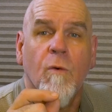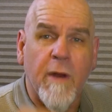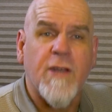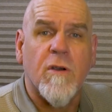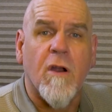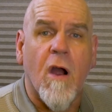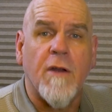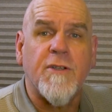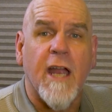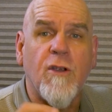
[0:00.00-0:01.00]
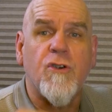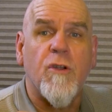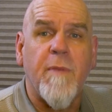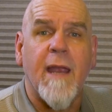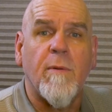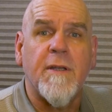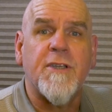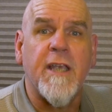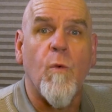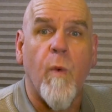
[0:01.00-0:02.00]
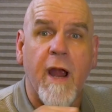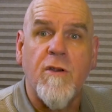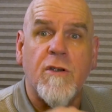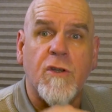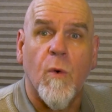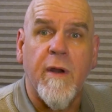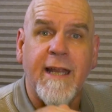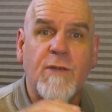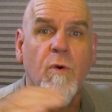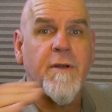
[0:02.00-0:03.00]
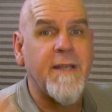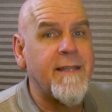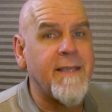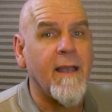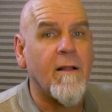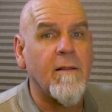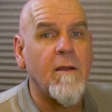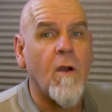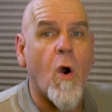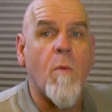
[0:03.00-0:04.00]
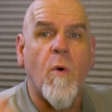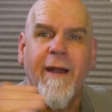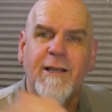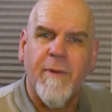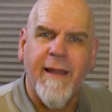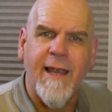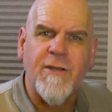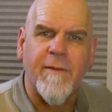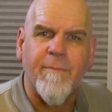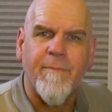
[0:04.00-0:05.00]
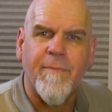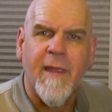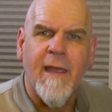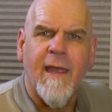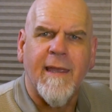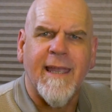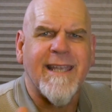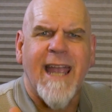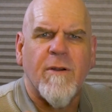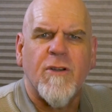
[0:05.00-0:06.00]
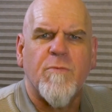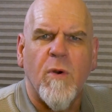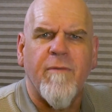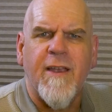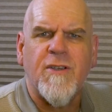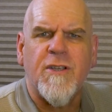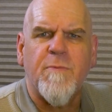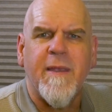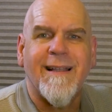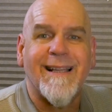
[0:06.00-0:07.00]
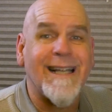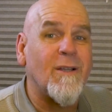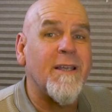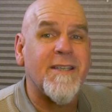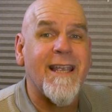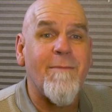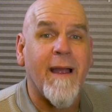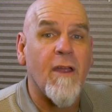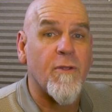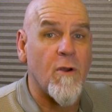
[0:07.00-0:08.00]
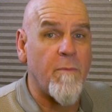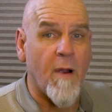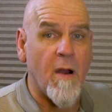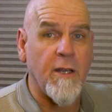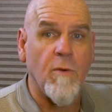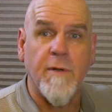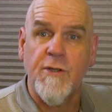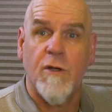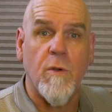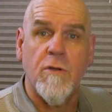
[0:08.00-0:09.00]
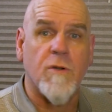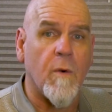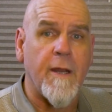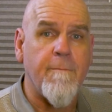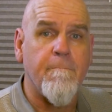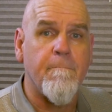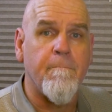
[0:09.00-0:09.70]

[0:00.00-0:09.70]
Read your cards and you should be able to see where your story needs more detail or more explanation. Can characters' motivations be clearly seen by a third party who doesn't know your story?